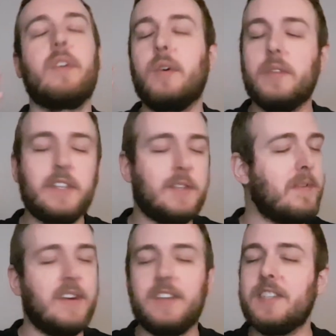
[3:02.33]
the Holy
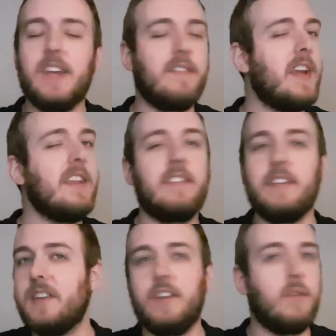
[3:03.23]
Spirit doesn't have
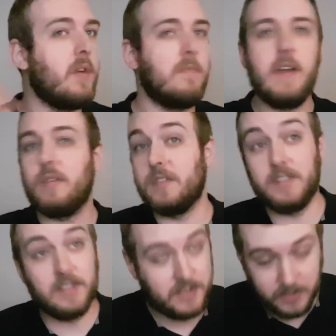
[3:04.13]
anything to do with
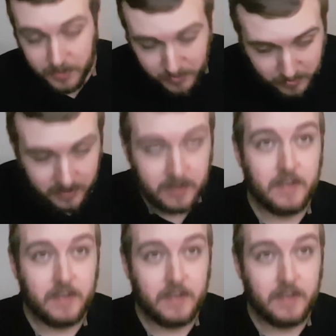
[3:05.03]
Mountain Dew.